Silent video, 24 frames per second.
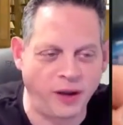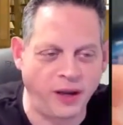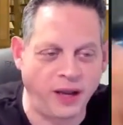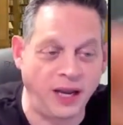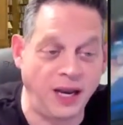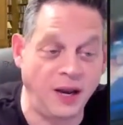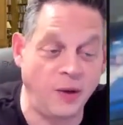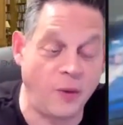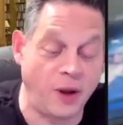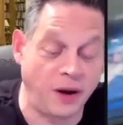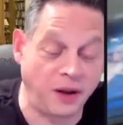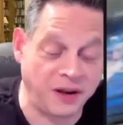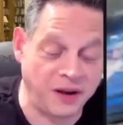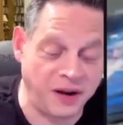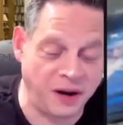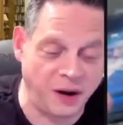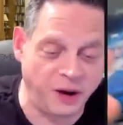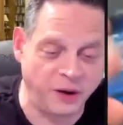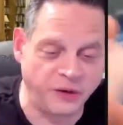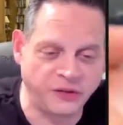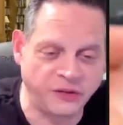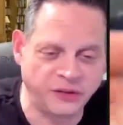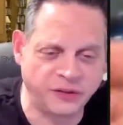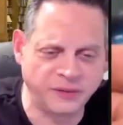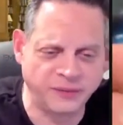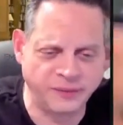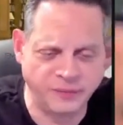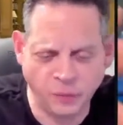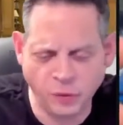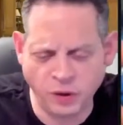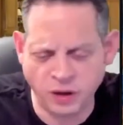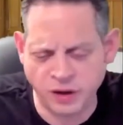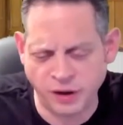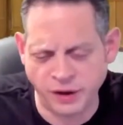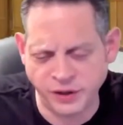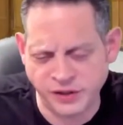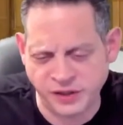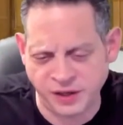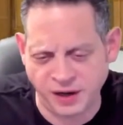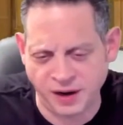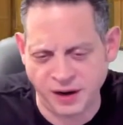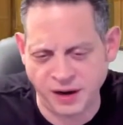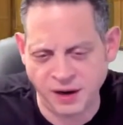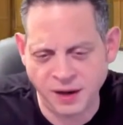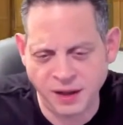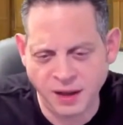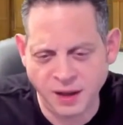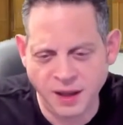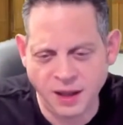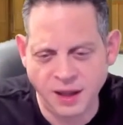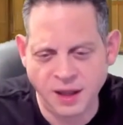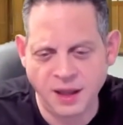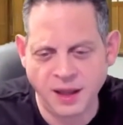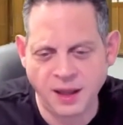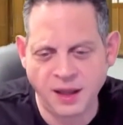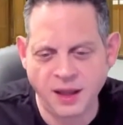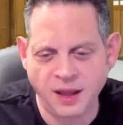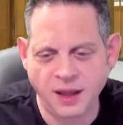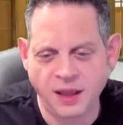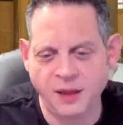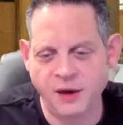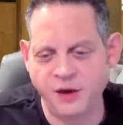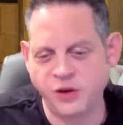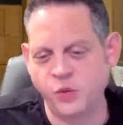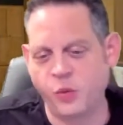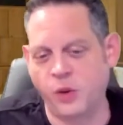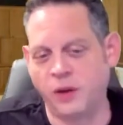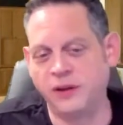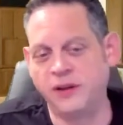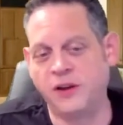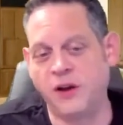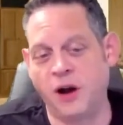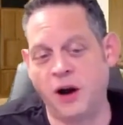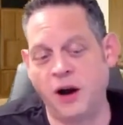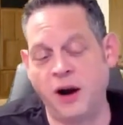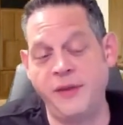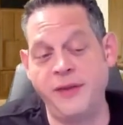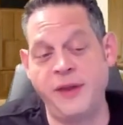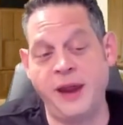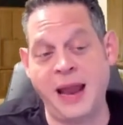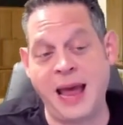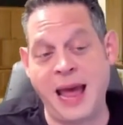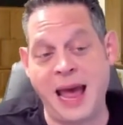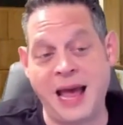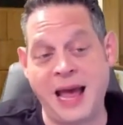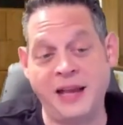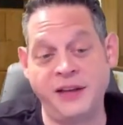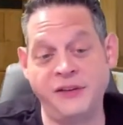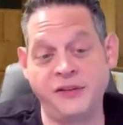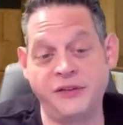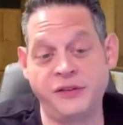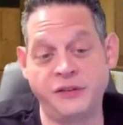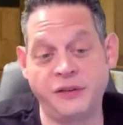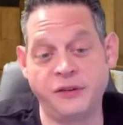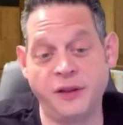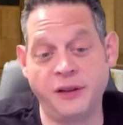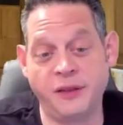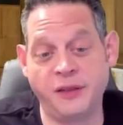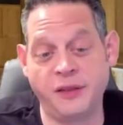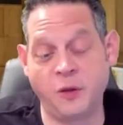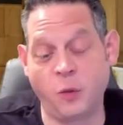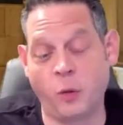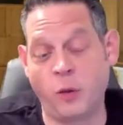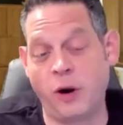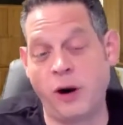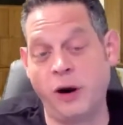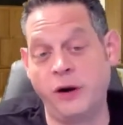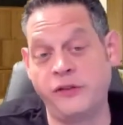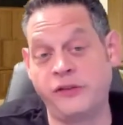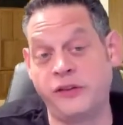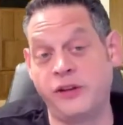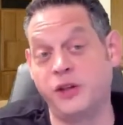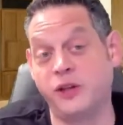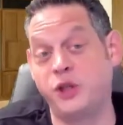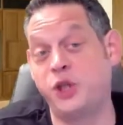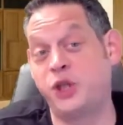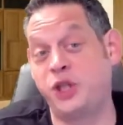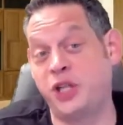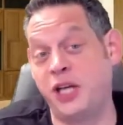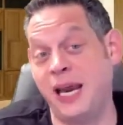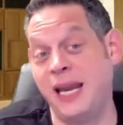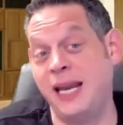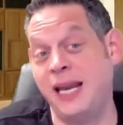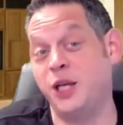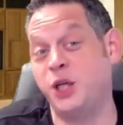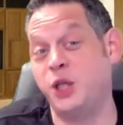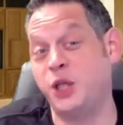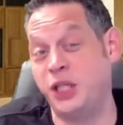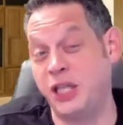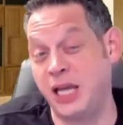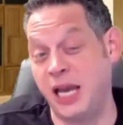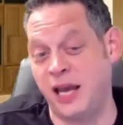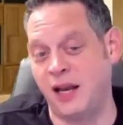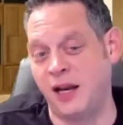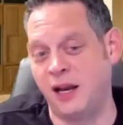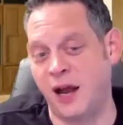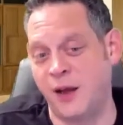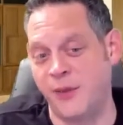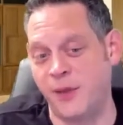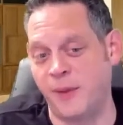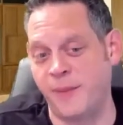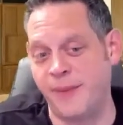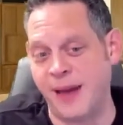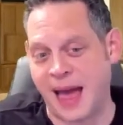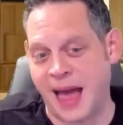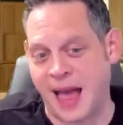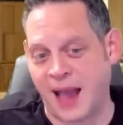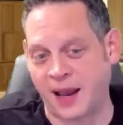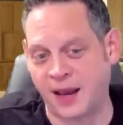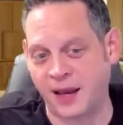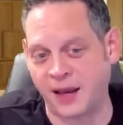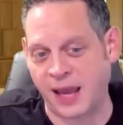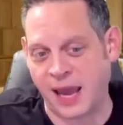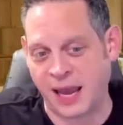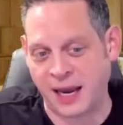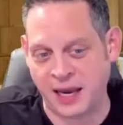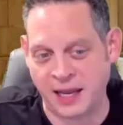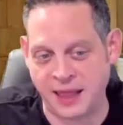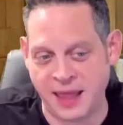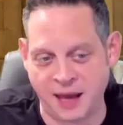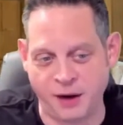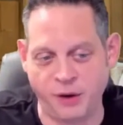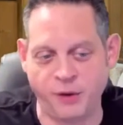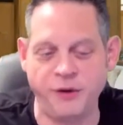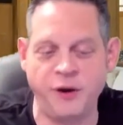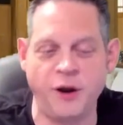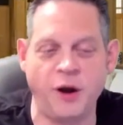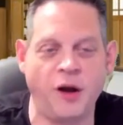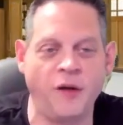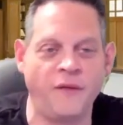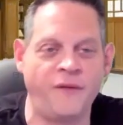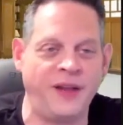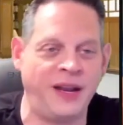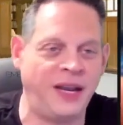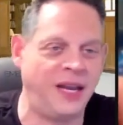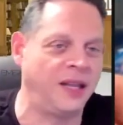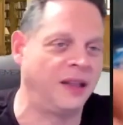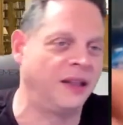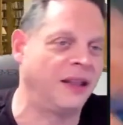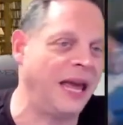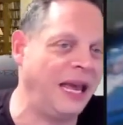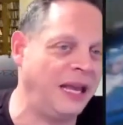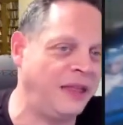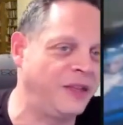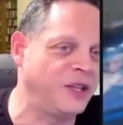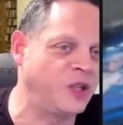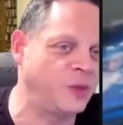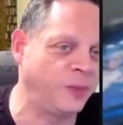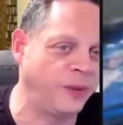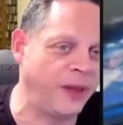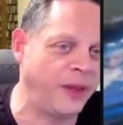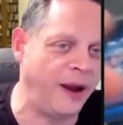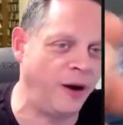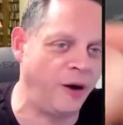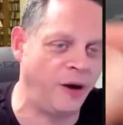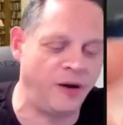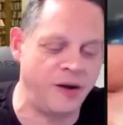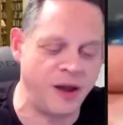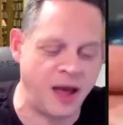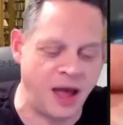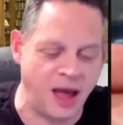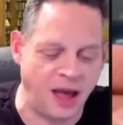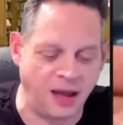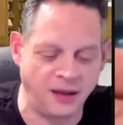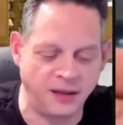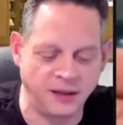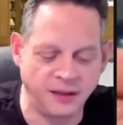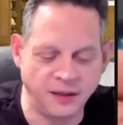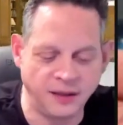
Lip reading: He didn't want to curse. We'll curse here. There's one card that has the words shit on the back, and they don't know if they didn't like this player or not.